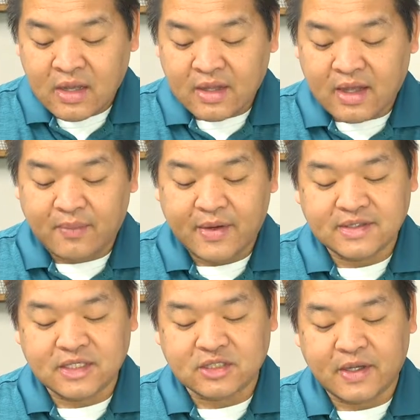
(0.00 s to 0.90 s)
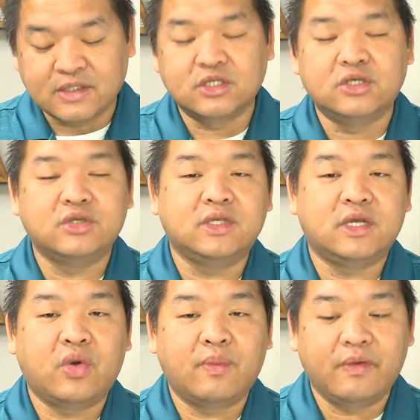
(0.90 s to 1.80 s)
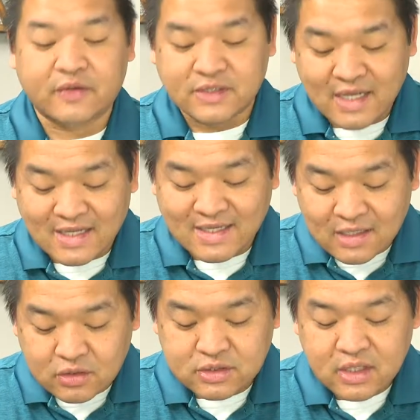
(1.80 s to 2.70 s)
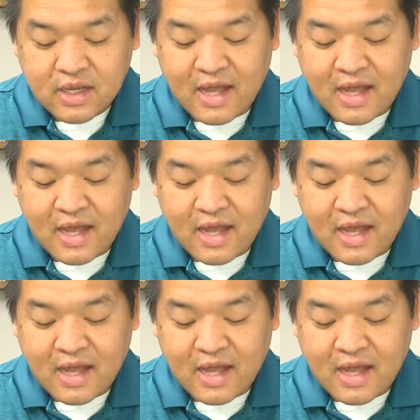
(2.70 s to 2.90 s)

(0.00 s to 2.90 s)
The company is expected to use the equipment for 10 years